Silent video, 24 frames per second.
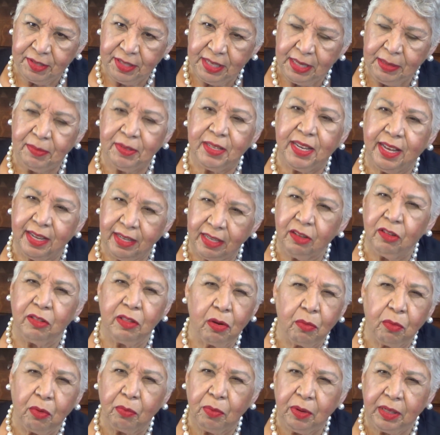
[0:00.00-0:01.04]
Seems like,
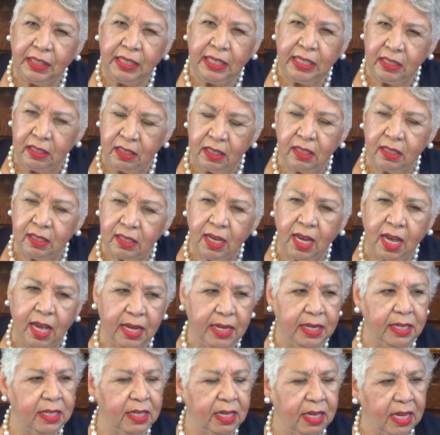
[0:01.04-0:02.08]
they were really
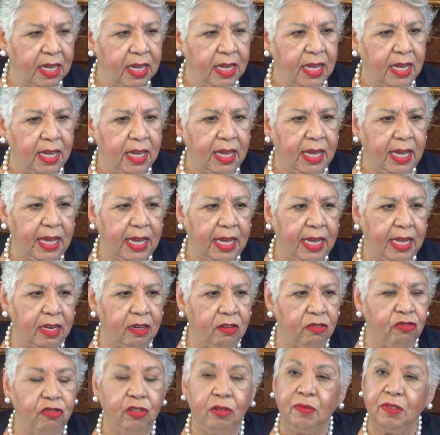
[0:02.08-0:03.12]
tight.
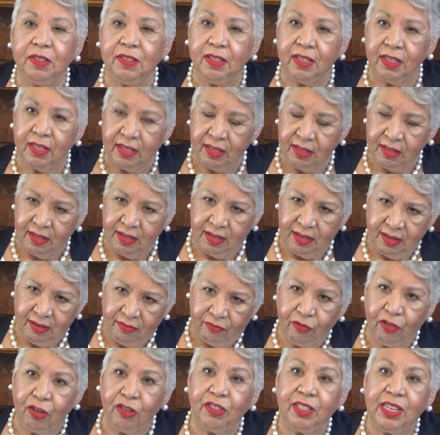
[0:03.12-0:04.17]
And she was the
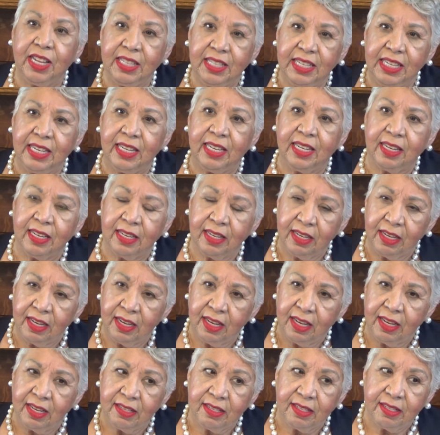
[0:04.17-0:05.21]
first Latina
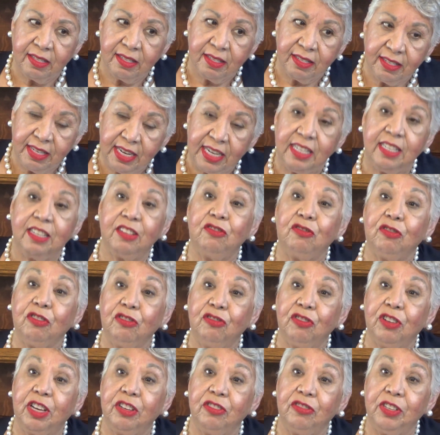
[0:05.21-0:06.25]
state
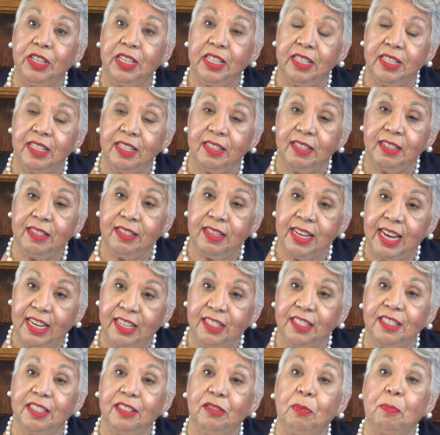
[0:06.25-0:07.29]
district judge in
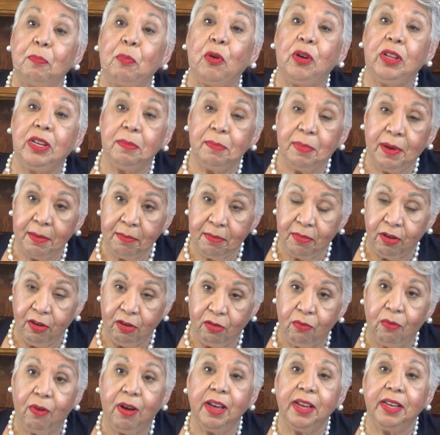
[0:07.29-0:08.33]
Texas, appointed by
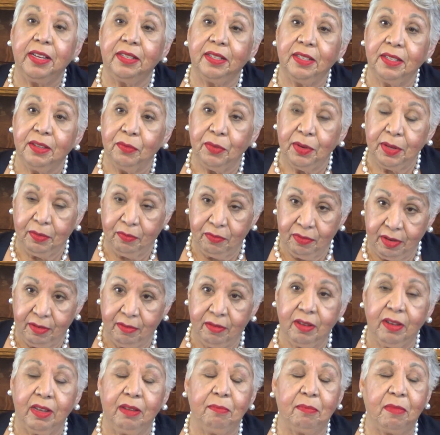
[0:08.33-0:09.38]
Mark White
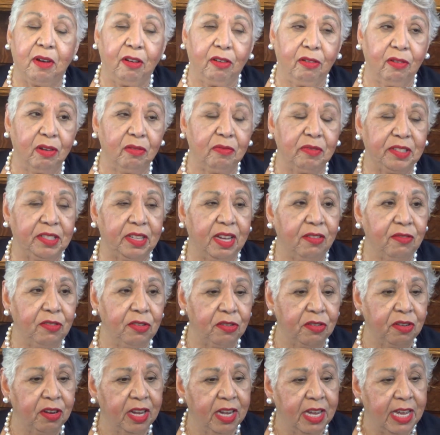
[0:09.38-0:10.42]
when Mark White was
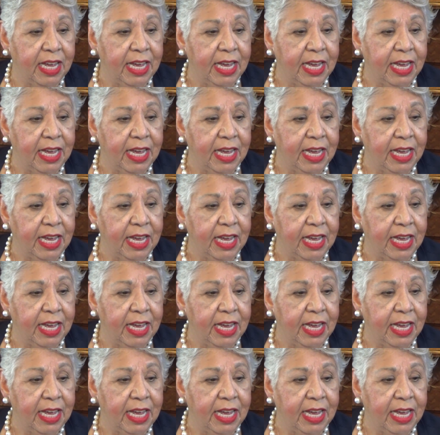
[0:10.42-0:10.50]
governor.